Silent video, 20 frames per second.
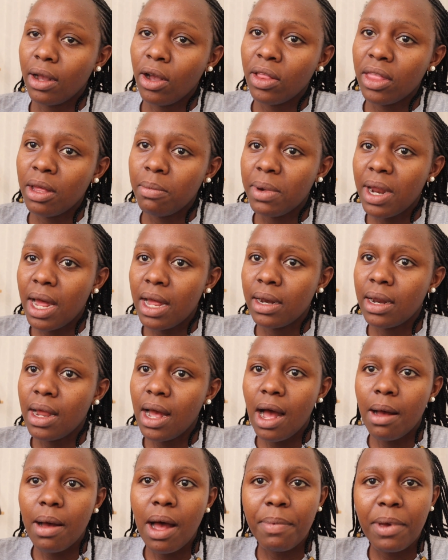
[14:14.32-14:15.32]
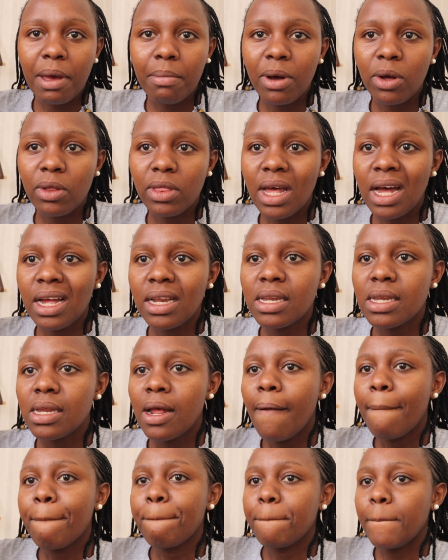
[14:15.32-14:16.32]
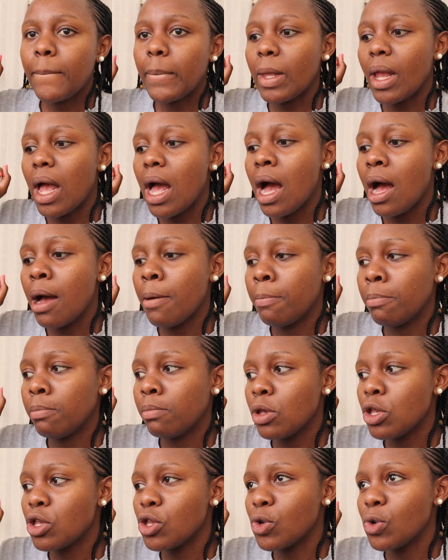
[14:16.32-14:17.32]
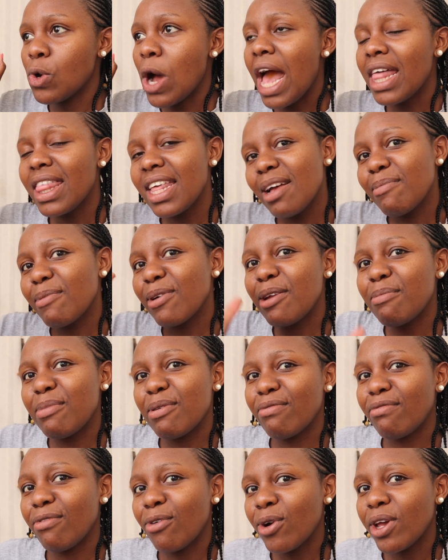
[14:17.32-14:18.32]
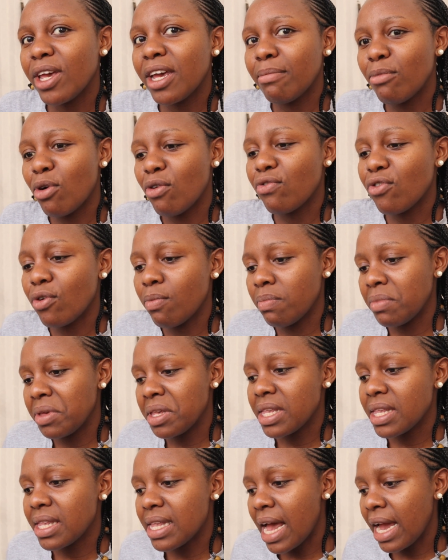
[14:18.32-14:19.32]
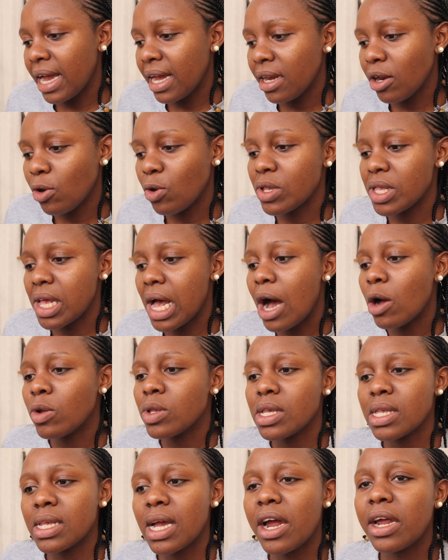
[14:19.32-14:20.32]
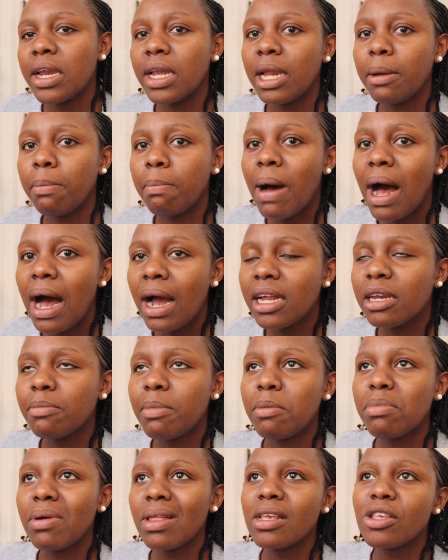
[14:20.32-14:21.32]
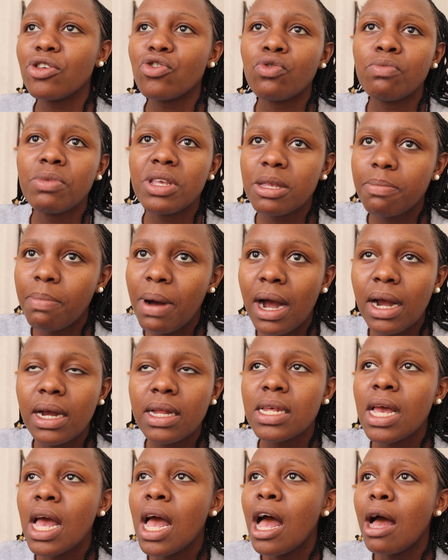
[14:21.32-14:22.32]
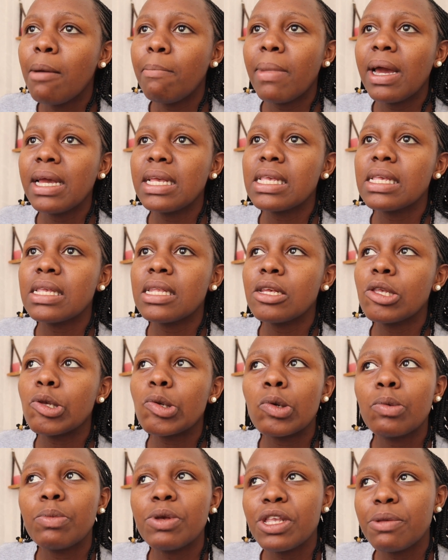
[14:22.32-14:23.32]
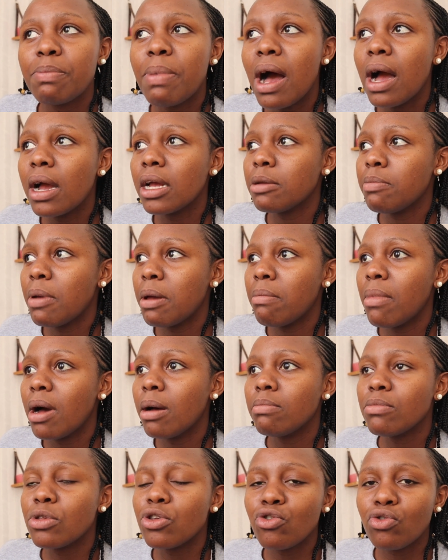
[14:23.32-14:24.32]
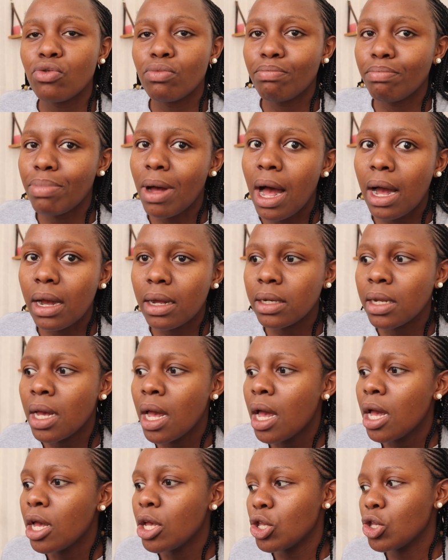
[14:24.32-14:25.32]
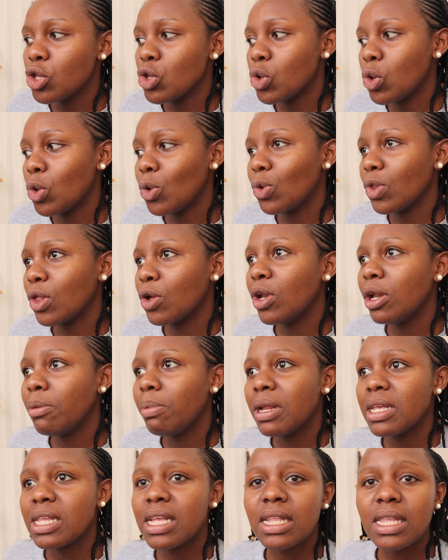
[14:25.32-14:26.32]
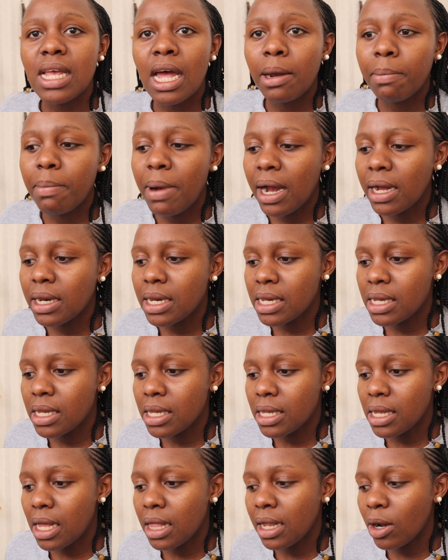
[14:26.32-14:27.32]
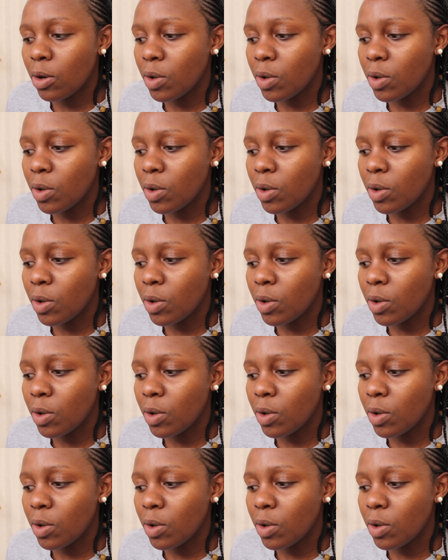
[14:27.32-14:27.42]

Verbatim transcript: got them done. Happy about that um, so i think i'm gonna be vlogging more from this side because the house is currently packed my brother's room is packed my sister's room is packed my mom's room packed so the only place that's unpacked is